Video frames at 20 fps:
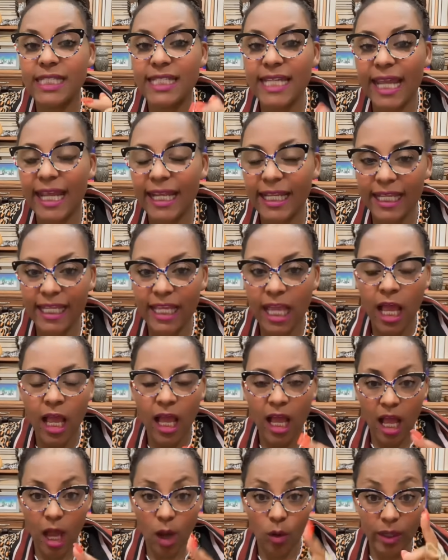daily
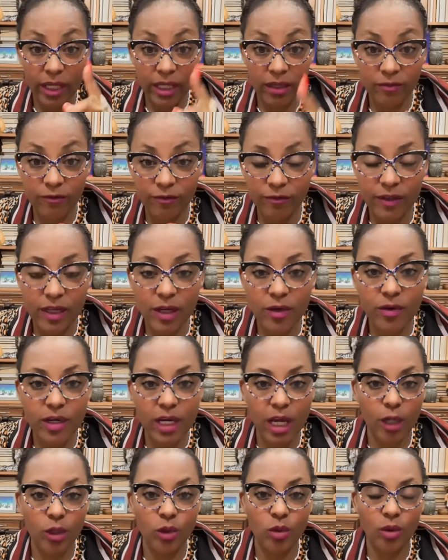how
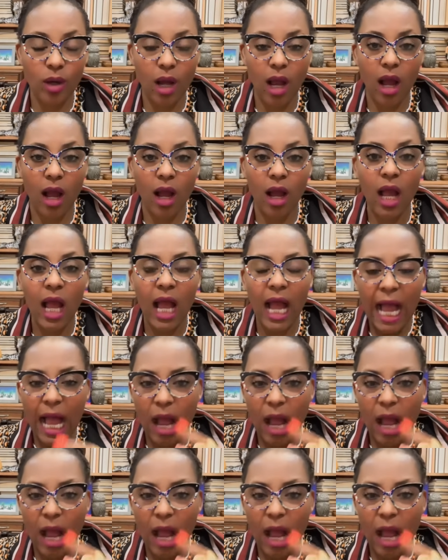inferior you are,